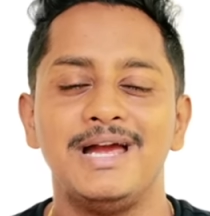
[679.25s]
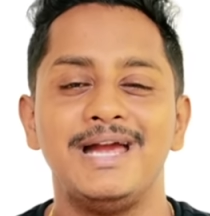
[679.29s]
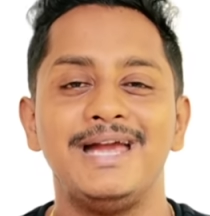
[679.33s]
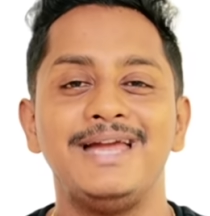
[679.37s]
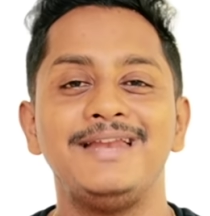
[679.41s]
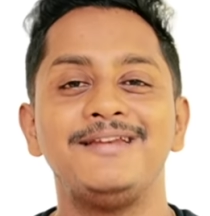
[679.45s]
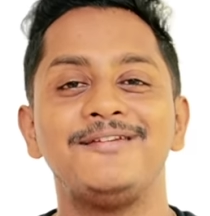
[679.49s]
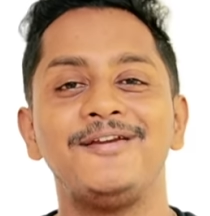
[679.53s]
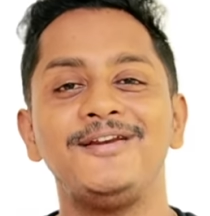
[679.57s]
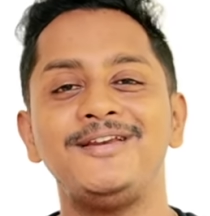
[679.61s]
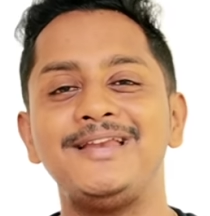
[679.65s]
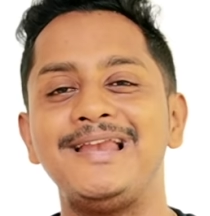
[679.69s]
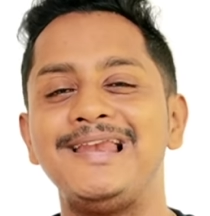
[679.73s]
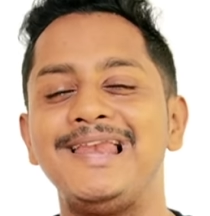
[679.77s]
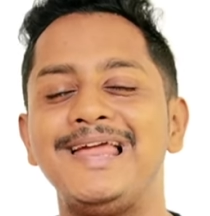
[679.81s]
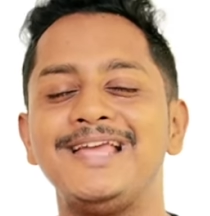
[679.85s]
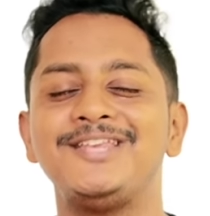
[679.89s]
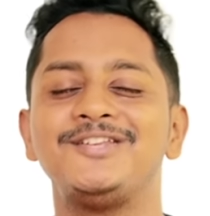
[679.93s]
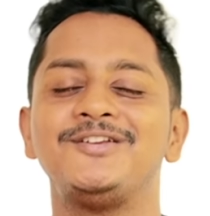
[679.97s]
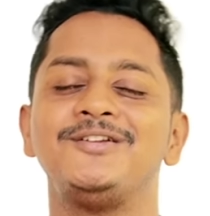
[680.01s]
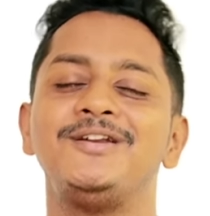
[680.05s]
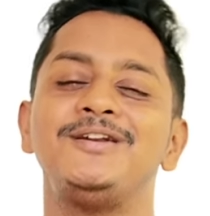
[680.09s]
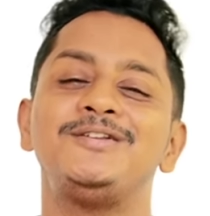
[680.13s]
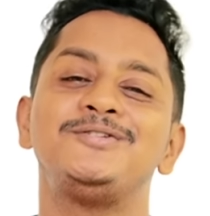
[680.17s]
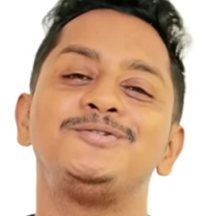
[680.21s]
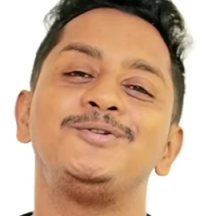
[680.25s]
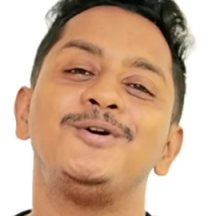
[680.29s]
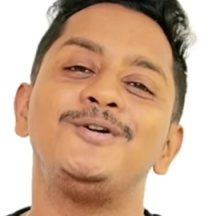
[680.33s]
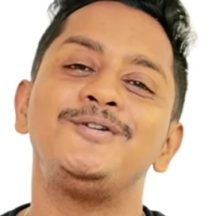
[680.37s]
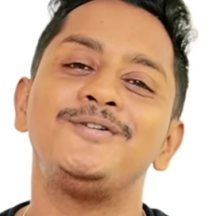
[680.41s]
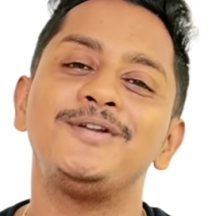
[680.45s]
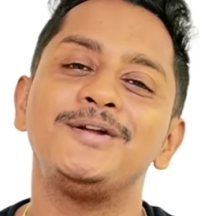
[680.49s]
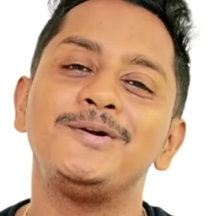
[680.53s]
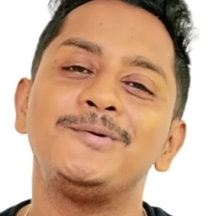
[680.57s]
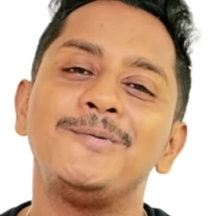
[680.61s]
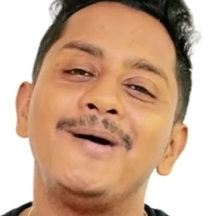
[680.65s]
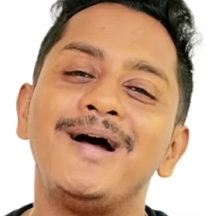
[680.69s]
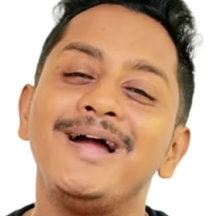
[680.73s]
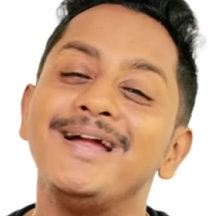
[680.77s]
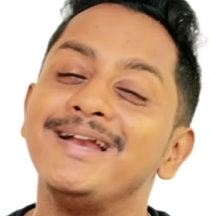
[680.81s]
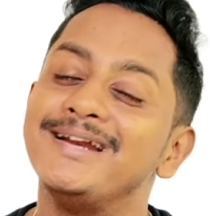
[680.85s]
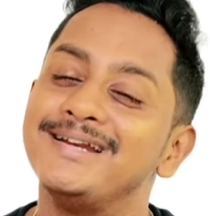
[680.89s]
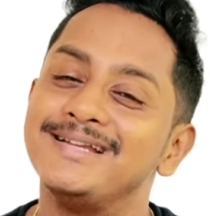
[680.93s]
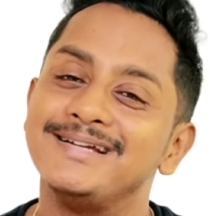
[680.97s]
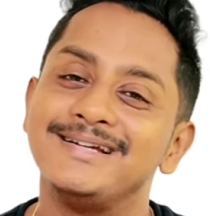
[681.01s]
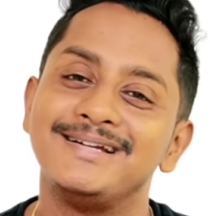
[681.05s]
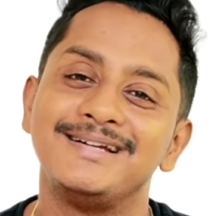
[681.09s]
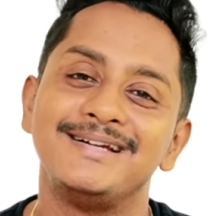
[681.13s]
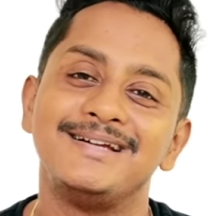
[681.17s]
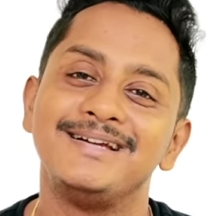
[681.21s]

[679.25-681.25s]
in written lecture, it's not required.